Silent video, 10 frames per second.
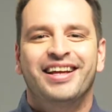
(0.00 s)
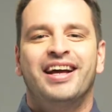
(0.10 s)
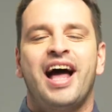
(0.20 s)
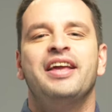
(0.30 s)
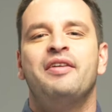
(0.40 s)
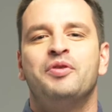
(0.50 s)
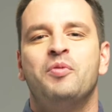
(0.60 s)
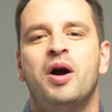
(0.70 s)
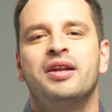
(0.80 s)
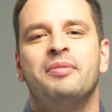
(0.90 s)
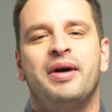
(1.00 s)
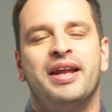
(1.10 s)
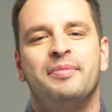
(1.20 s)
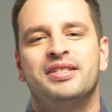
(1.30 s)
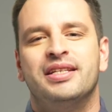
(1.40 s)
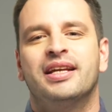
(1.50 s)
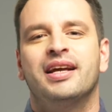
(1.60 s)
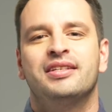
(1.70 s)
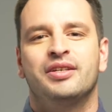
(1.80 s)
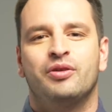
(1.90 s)
Hi everyone, my name is Nick
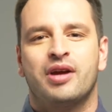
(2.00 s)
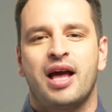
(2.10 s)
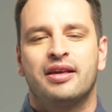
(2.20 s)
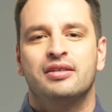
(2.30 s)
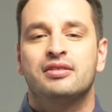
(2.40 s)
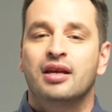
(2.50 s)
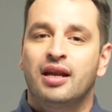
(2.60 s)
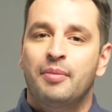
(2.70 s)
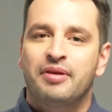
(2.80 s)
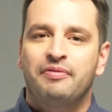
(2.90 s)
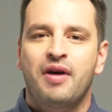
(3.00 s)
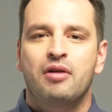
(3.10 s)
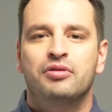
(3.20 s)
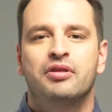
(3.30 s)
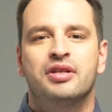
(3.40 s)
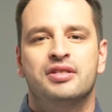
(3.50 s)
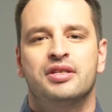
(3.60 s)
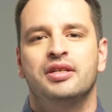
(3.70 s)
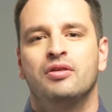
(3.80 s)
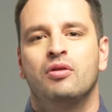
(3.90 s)
Hadjigeorgakis and I'm the founder and
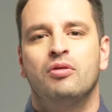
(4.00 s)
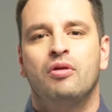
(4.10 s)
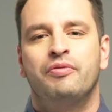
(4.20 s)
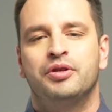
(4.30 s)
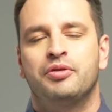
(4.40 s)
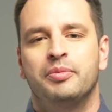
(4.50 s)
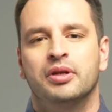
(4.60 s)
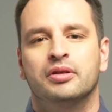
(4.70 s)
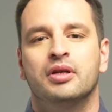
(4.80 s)
CEO of Intrabuild,